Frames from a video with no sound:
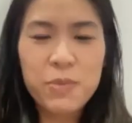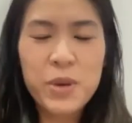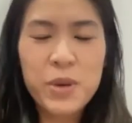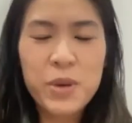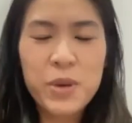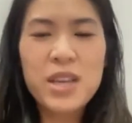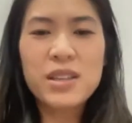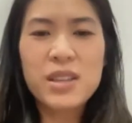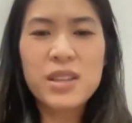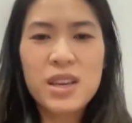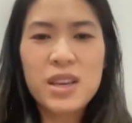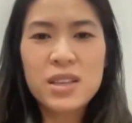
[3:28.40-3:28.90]
in
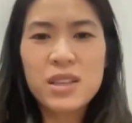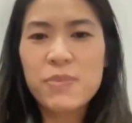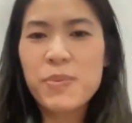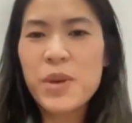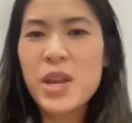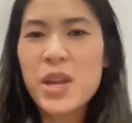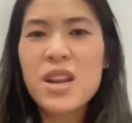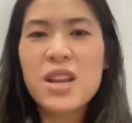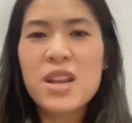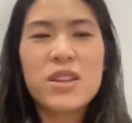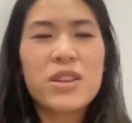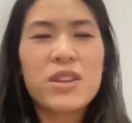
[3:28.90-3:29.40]
peace. He's
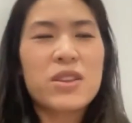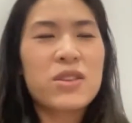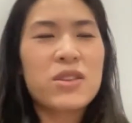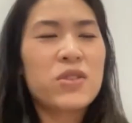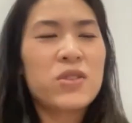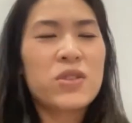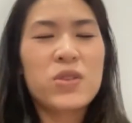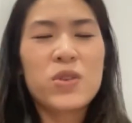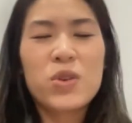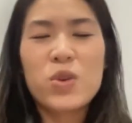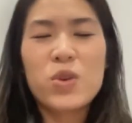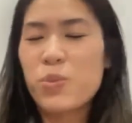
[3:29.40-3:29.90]
been
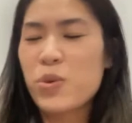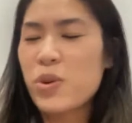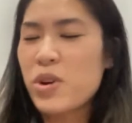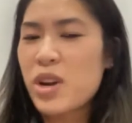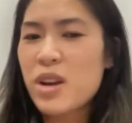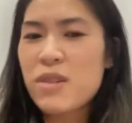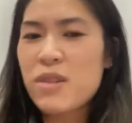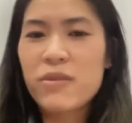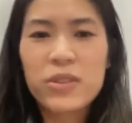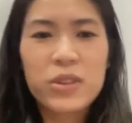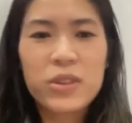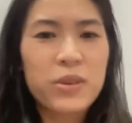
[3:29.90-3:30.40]
super
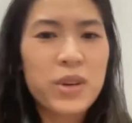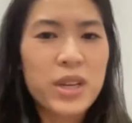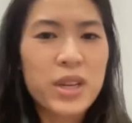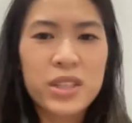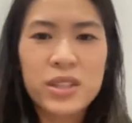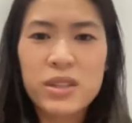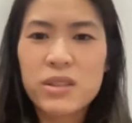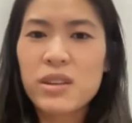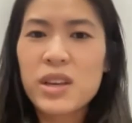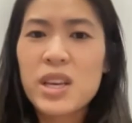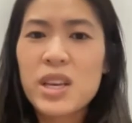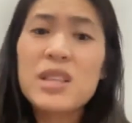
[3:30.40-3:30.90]

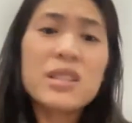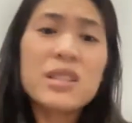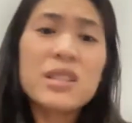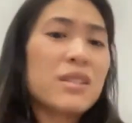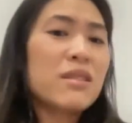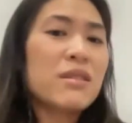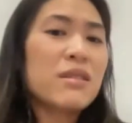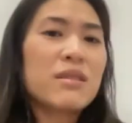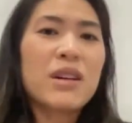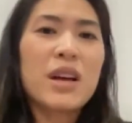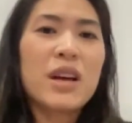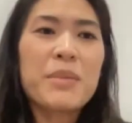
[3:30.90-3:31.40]
influential. He's
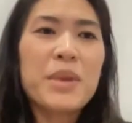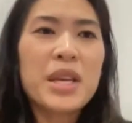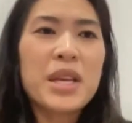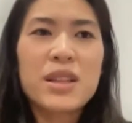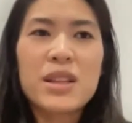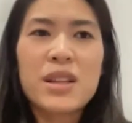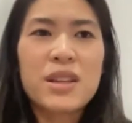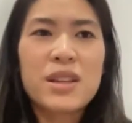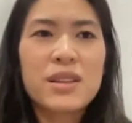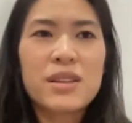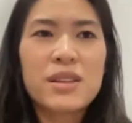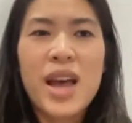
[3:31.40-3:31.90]
still, I mean,
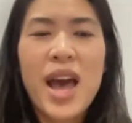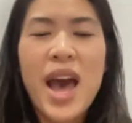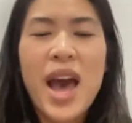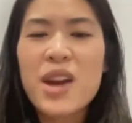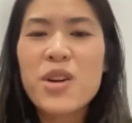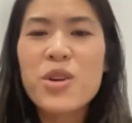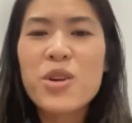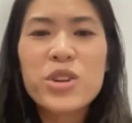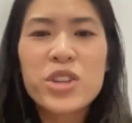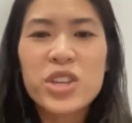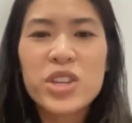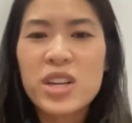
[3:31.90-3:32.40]
the
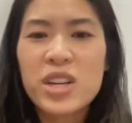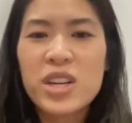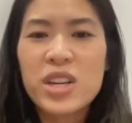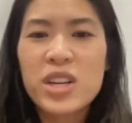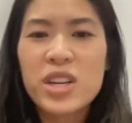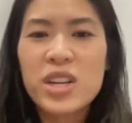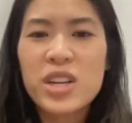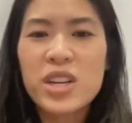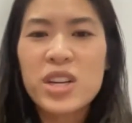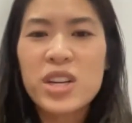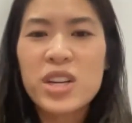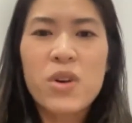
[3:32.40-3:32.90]
energy of
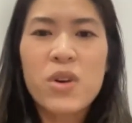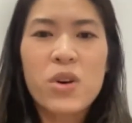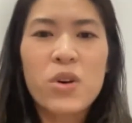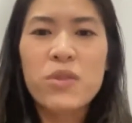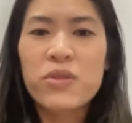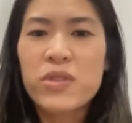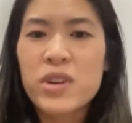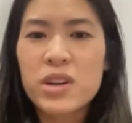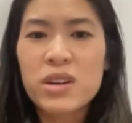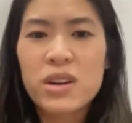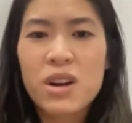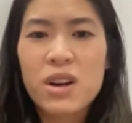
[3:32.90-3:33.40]
him
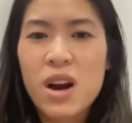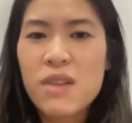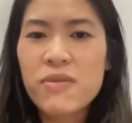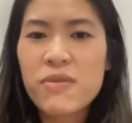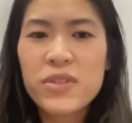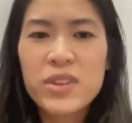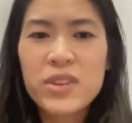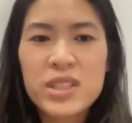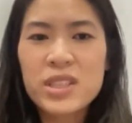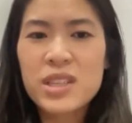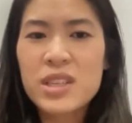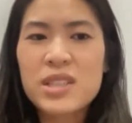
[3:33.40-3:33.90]
over in
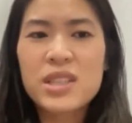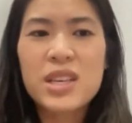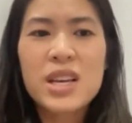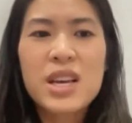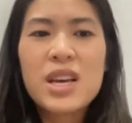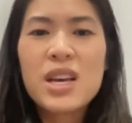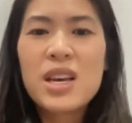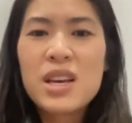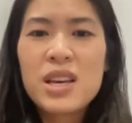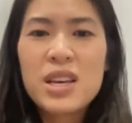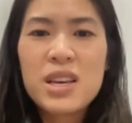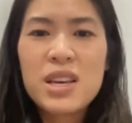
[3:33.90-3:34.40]
conferences,
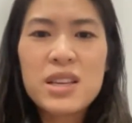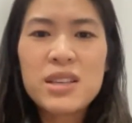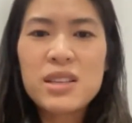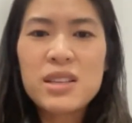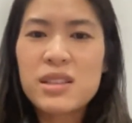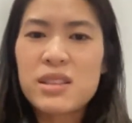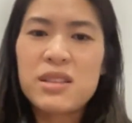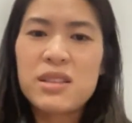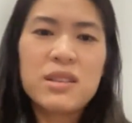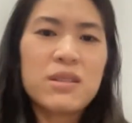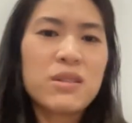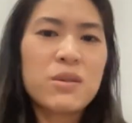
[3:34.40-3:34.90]
he's
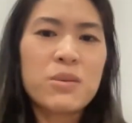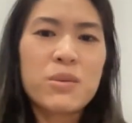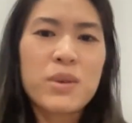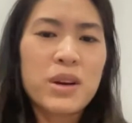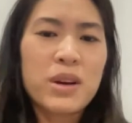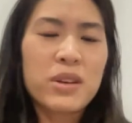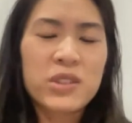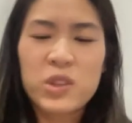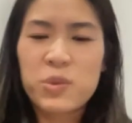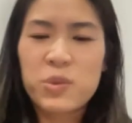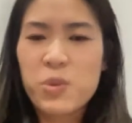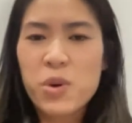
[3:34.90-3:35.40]
still
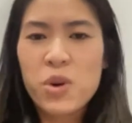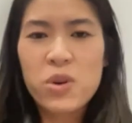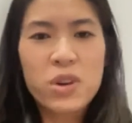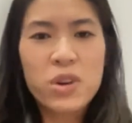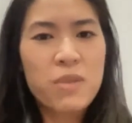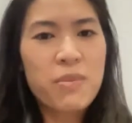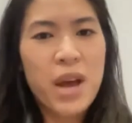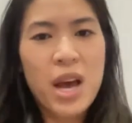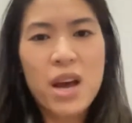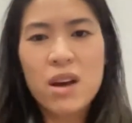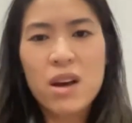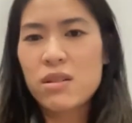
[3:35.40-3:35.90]
well spoke
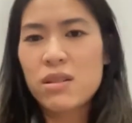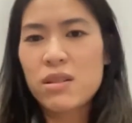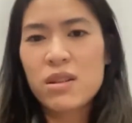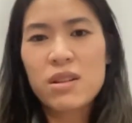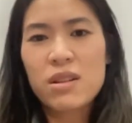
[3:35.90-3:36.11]
about.